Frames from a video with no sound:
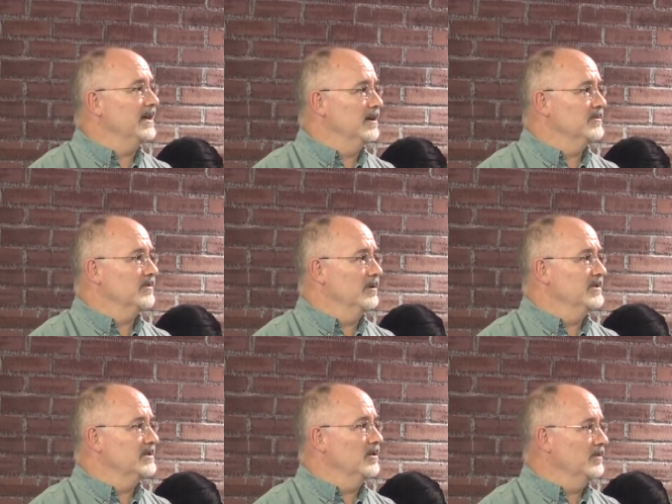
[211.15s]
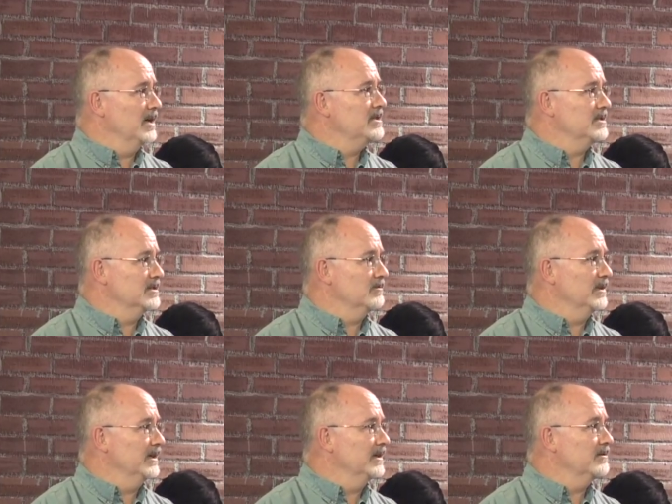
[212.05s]
comes from is donations that
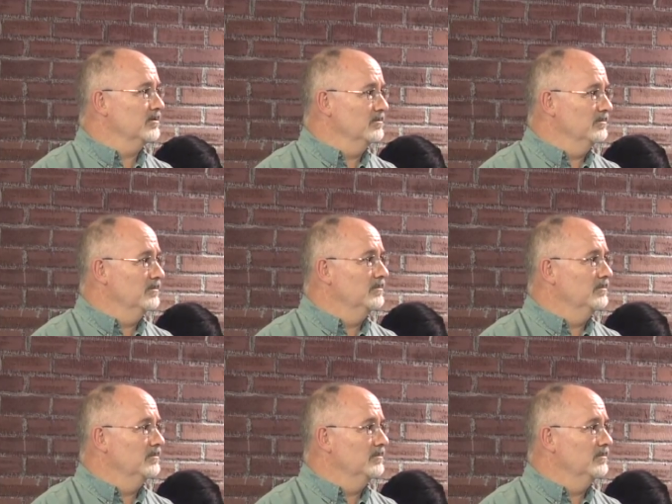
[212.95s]
we get through